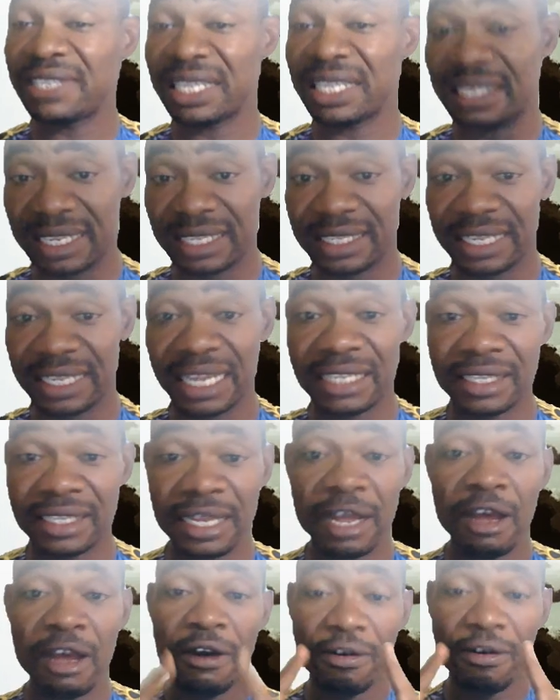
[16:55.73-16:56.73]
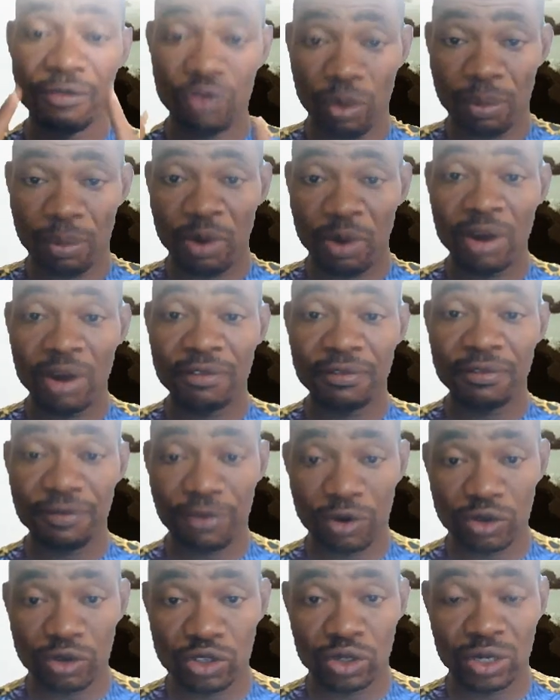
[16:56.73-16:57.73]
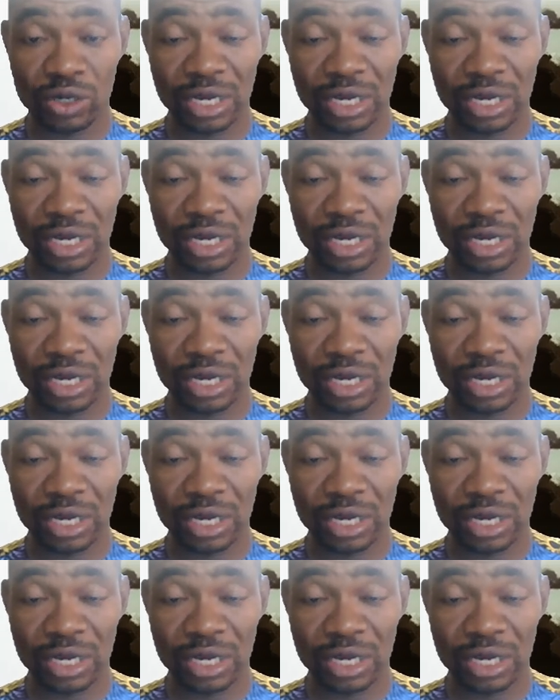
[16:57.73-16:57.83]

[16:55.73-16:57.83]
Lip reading: That's number one functional,